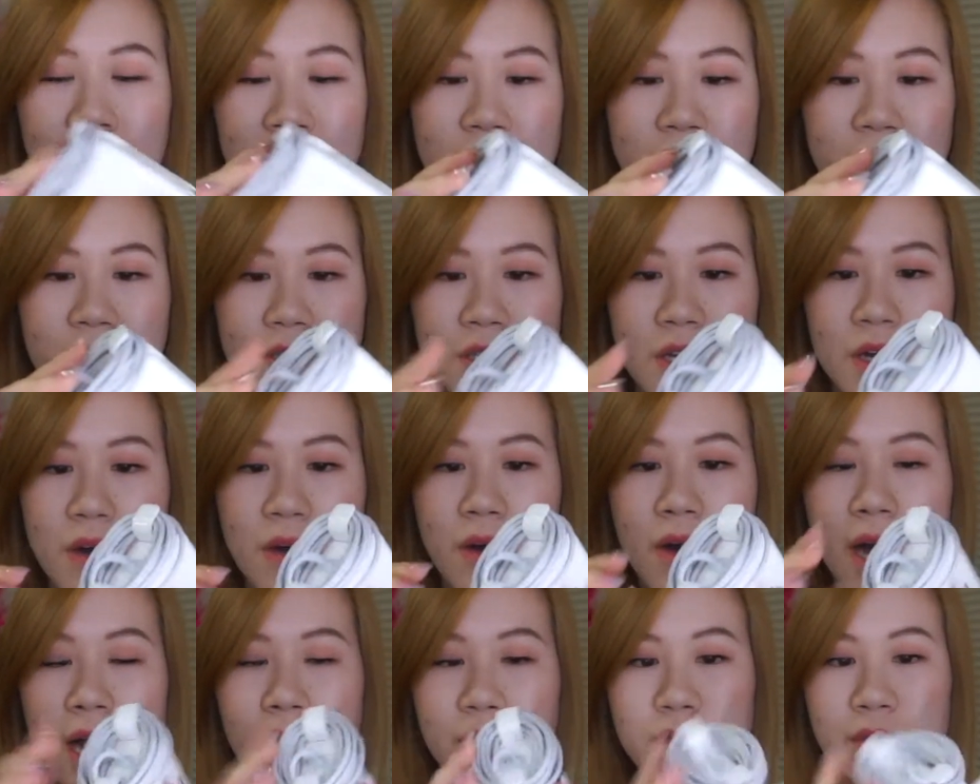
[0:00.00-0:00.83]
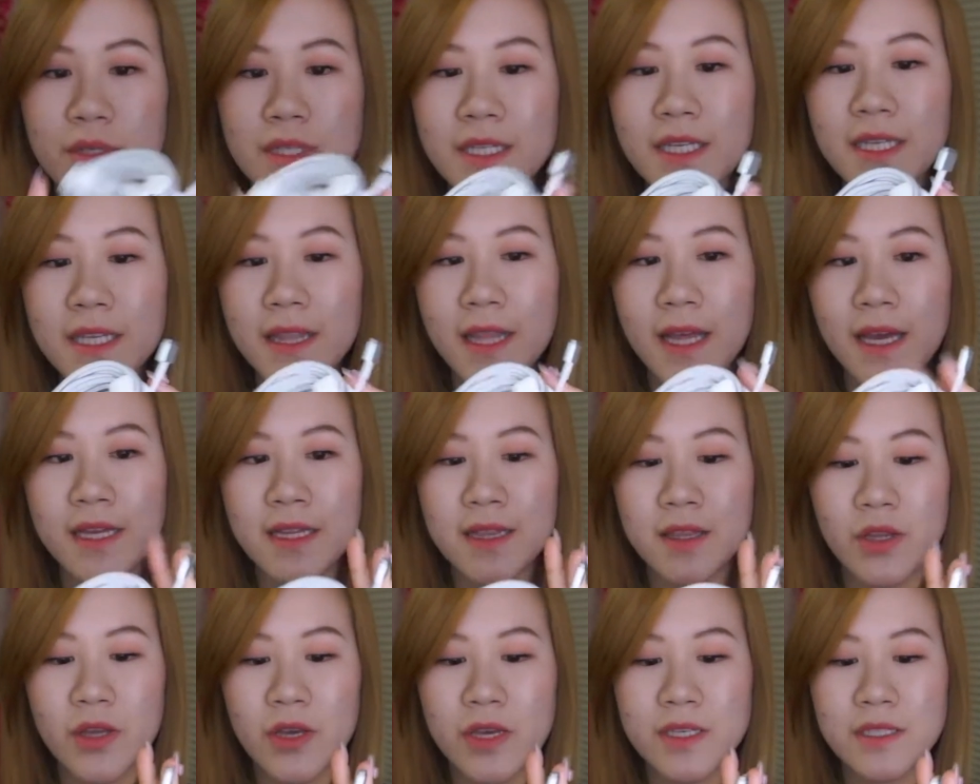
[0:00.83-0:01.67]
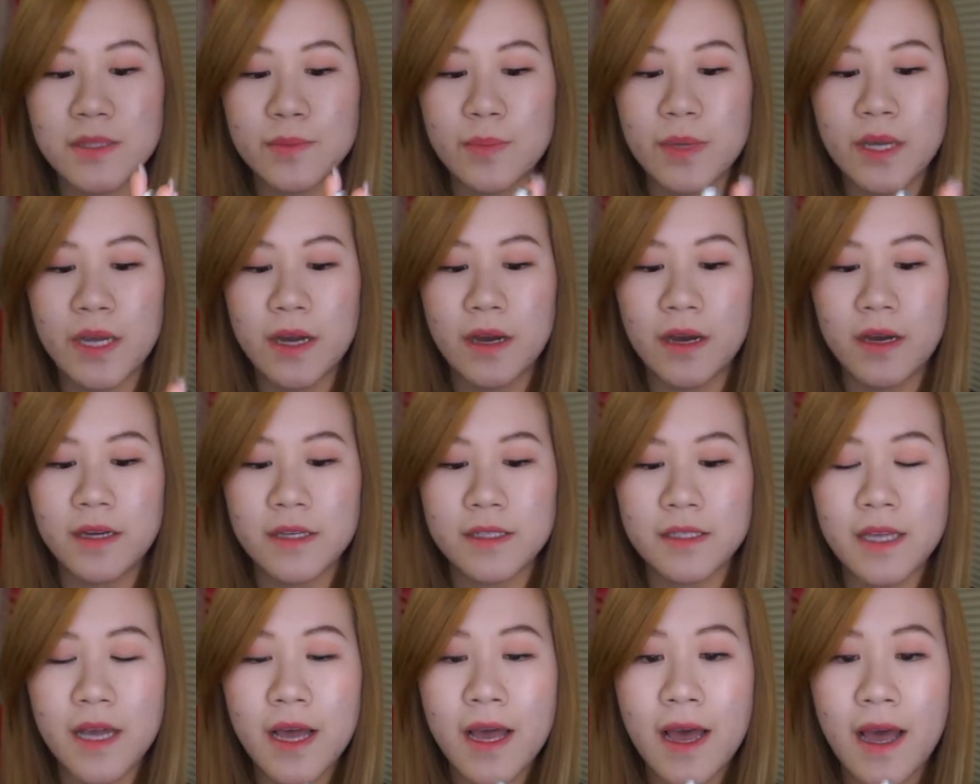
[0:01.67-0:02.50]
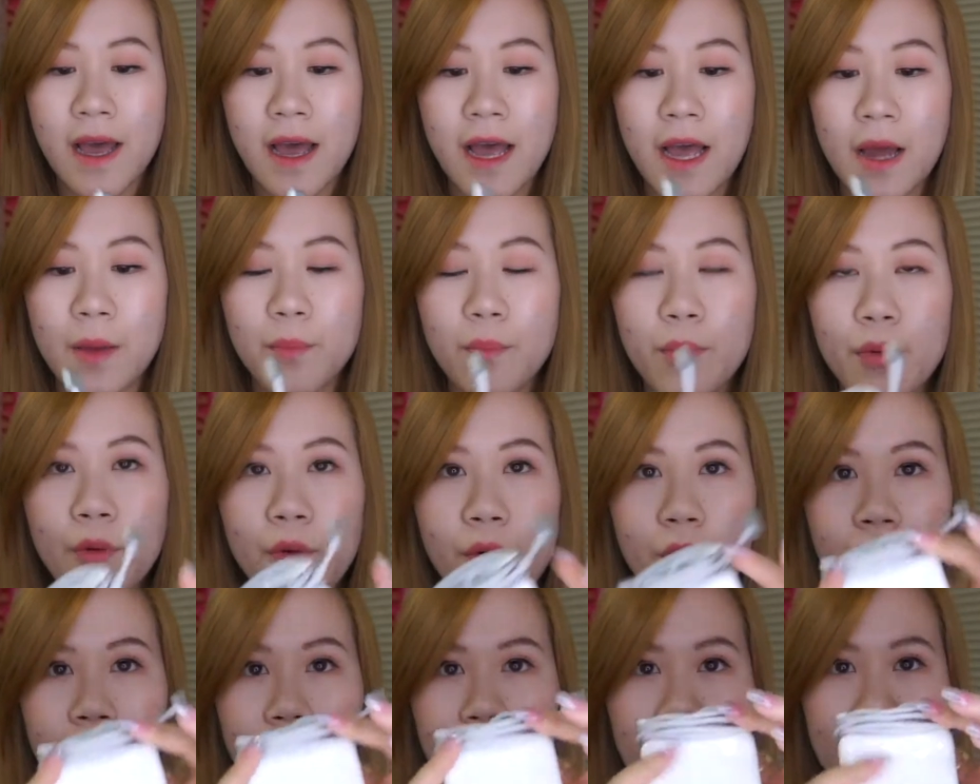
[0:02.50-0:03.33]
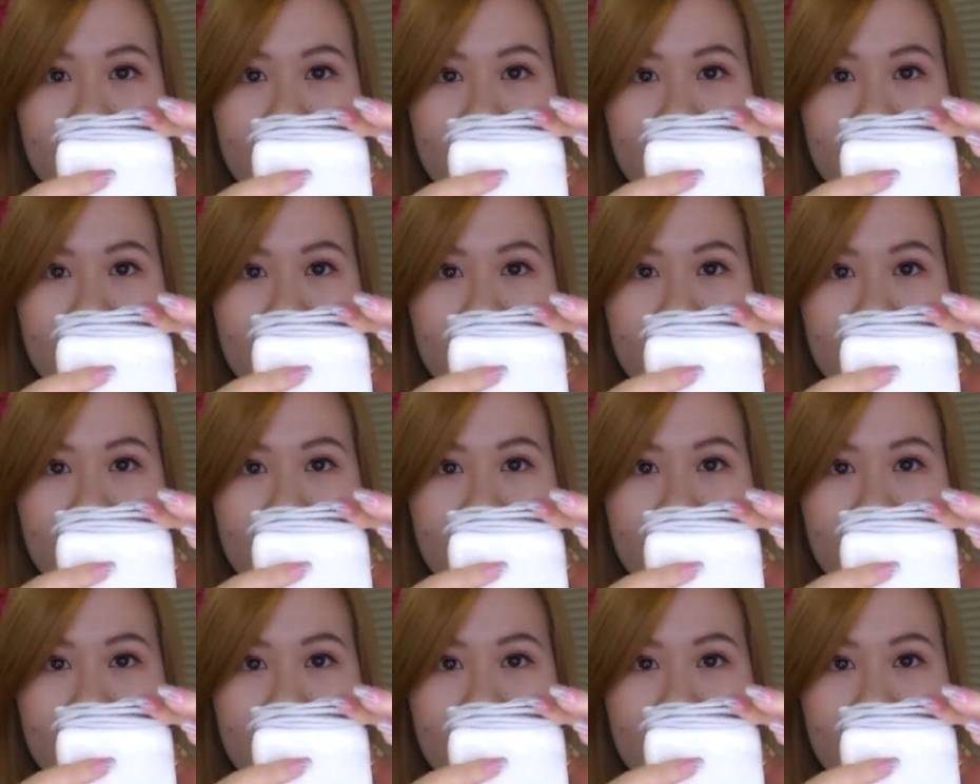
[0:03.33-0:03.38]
So I really like this because Apple,